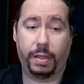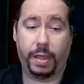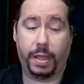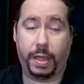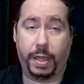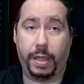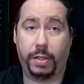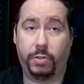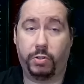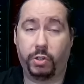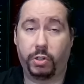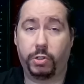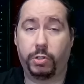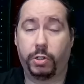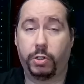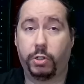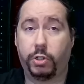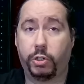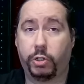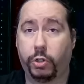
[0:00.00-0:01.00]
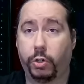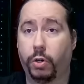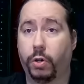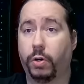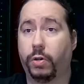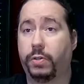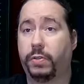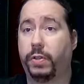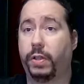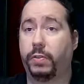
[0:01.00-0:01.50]
it just
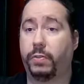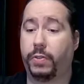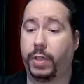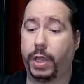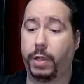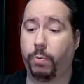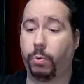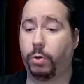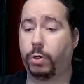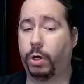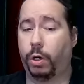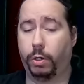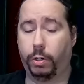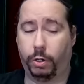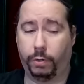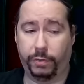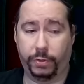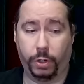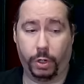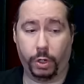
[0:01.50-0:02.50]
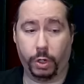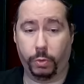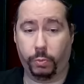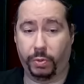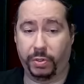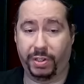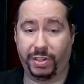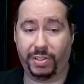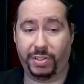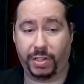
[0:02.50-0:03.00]
ensured that they were caught off guard
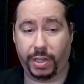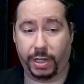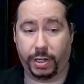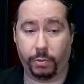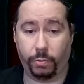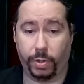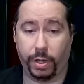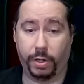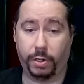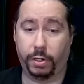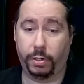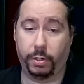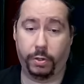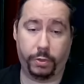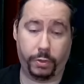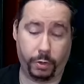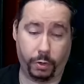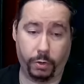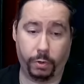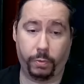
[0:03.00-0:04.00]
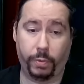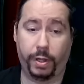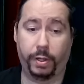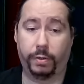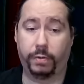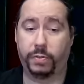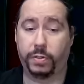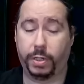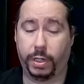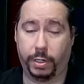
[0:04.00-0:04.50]
when the second round and the third
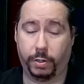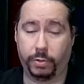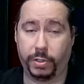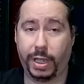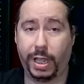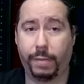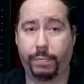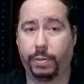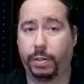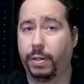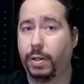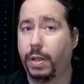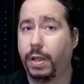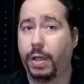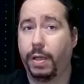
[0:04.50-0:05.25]
round of scandals happened.